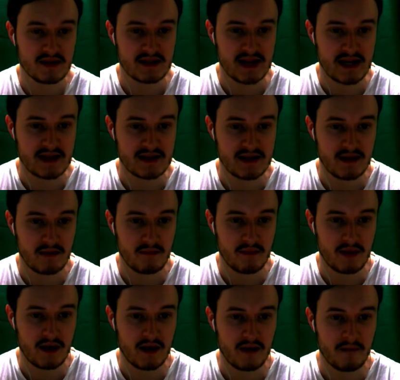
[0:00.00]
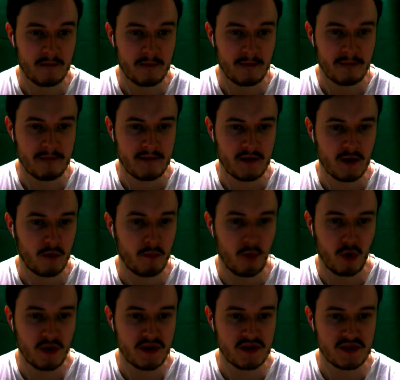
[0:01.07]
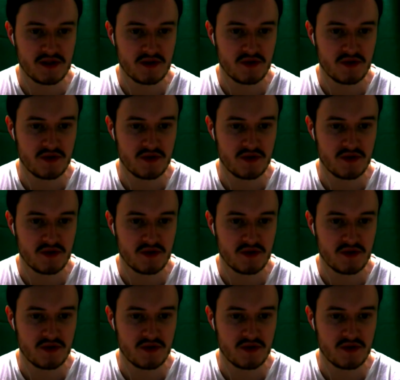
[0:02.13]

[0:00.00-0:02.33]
exact same components.